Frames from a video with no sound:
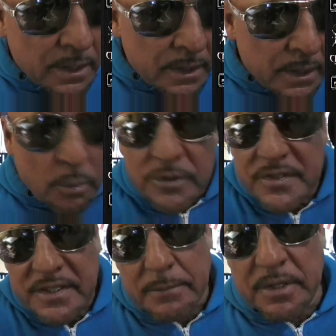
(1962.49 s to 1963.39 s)
Well, it's the
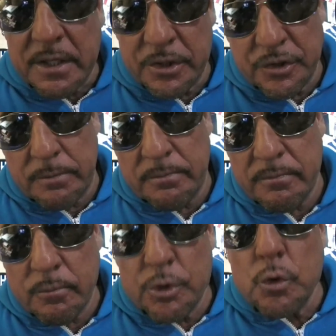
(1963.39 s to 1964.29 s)
same thing in the gym.
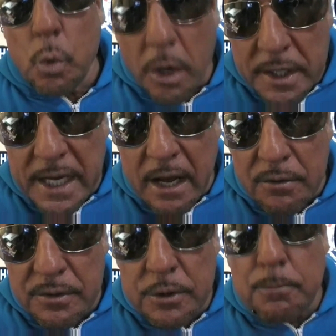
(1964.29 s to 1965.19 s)
When you work out,
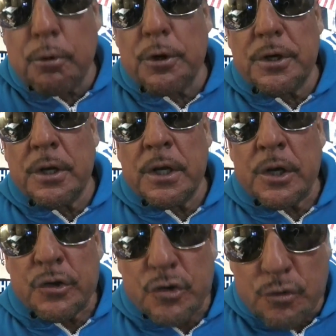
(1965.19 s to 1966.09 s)
you put
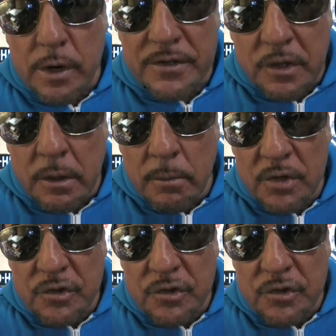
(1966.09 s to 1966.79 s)
stress on a muscle,